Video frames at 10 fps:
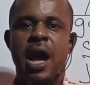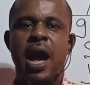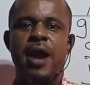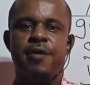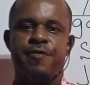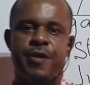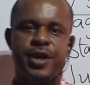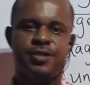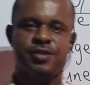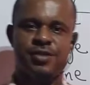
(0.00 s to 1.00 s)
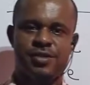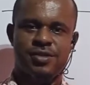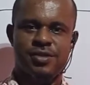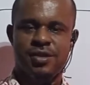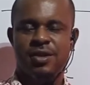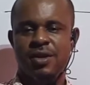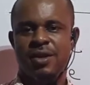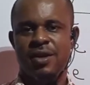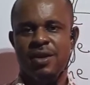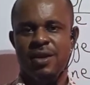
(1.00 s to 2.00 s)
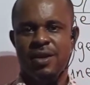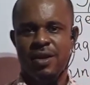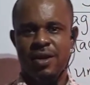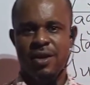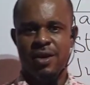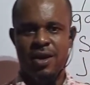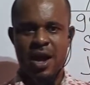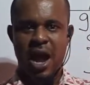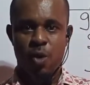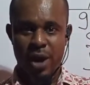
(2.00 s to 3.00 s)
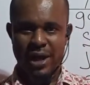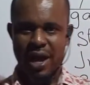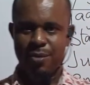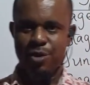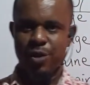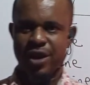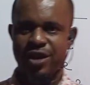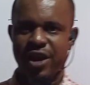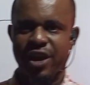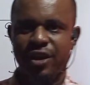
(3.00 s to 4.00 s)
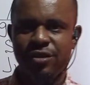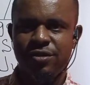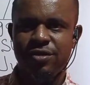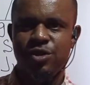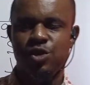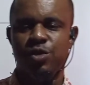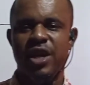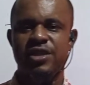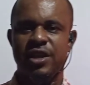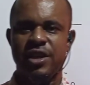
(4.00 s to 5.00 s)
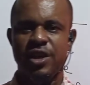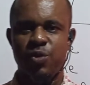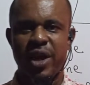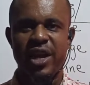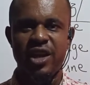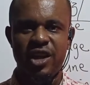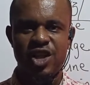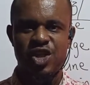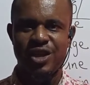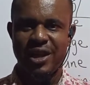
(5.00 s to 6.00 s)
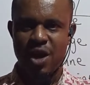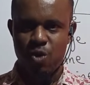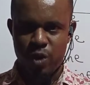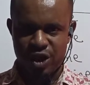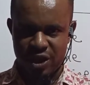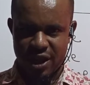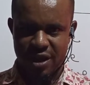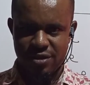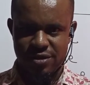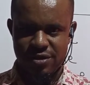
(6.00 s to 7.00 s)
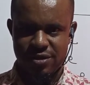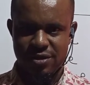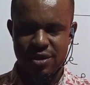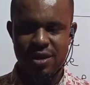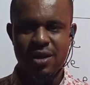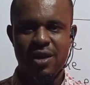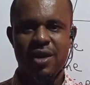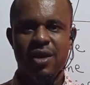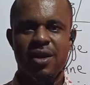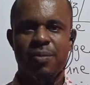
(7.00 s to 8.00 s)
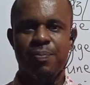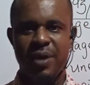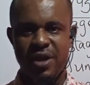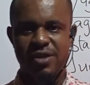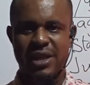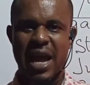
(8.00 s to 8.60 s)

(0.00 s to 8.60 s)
Hi friends, I welcome you again to Ezedigwe English language class. Please